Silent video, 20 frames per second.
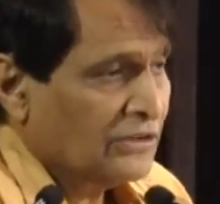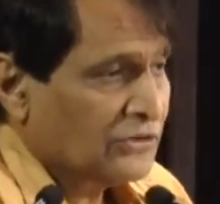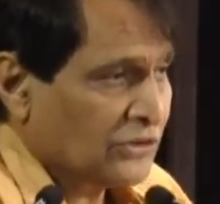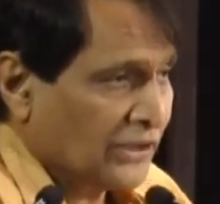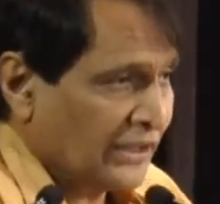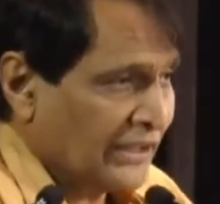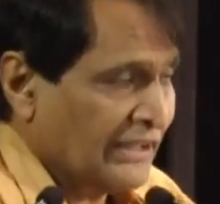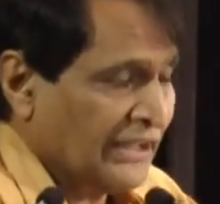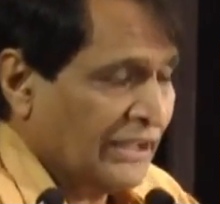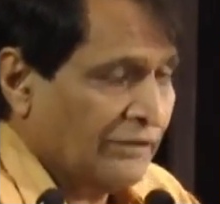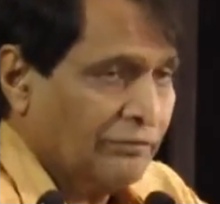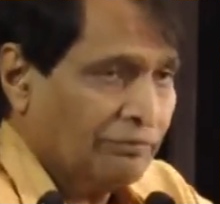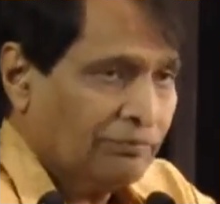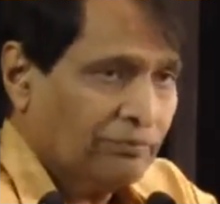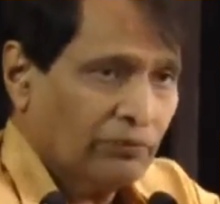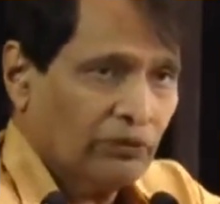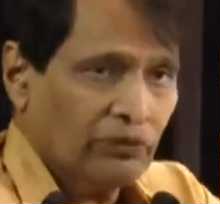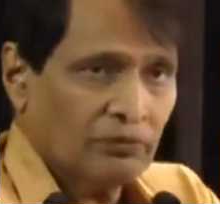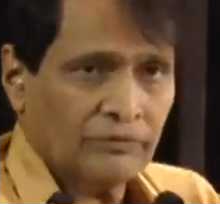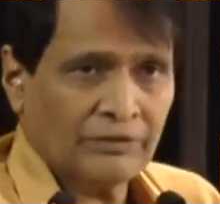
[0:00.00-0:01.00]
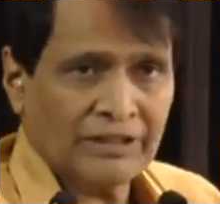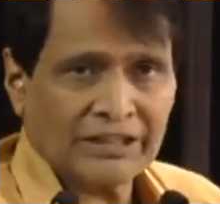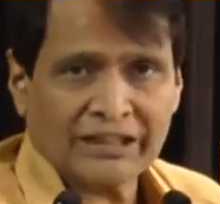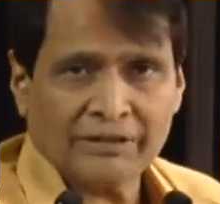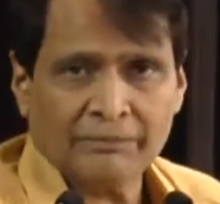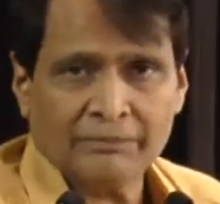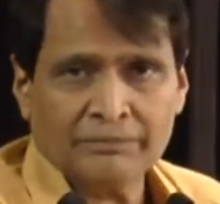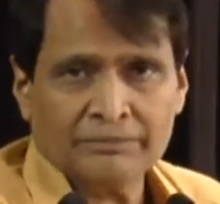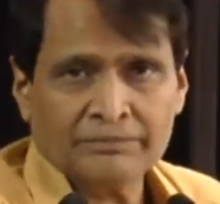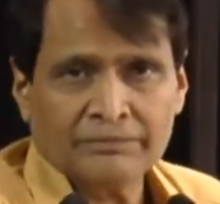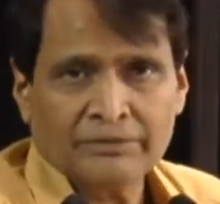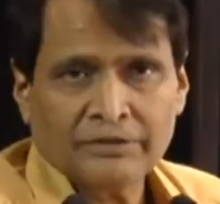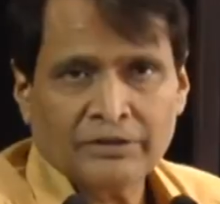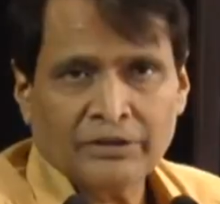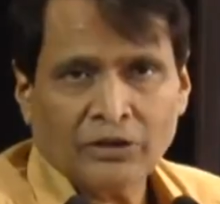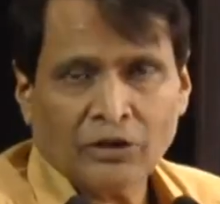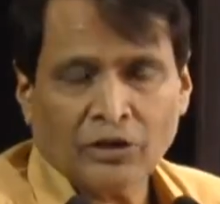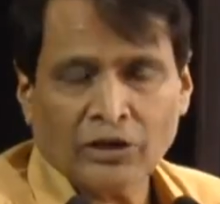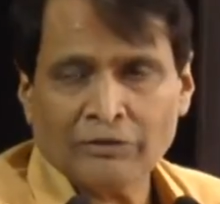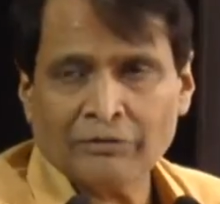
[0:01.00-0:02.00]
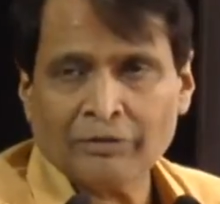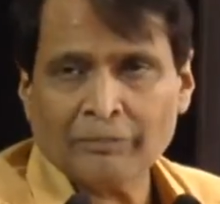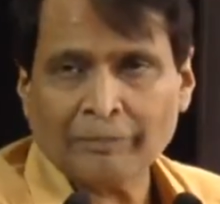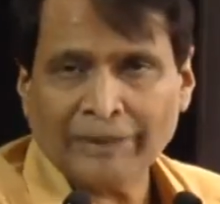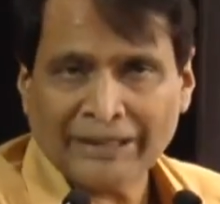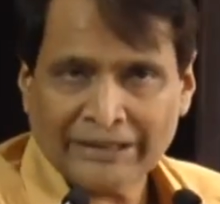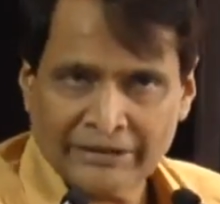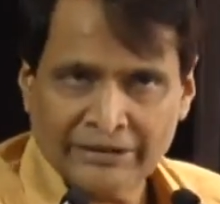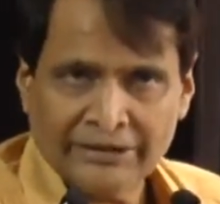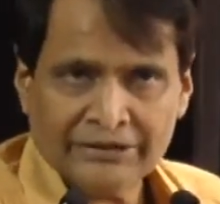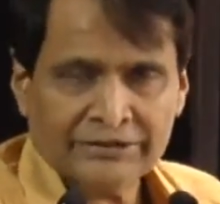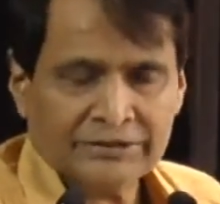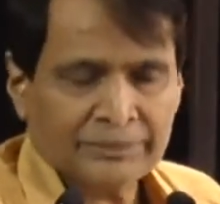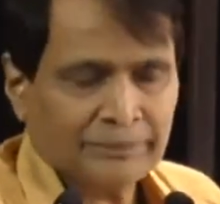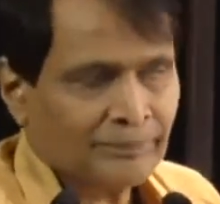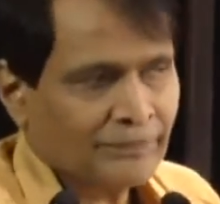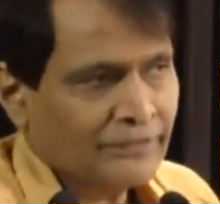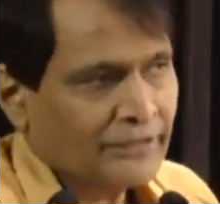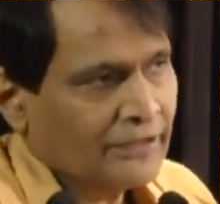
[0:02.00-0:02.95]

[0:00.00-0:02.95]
So again, I welcome all our partners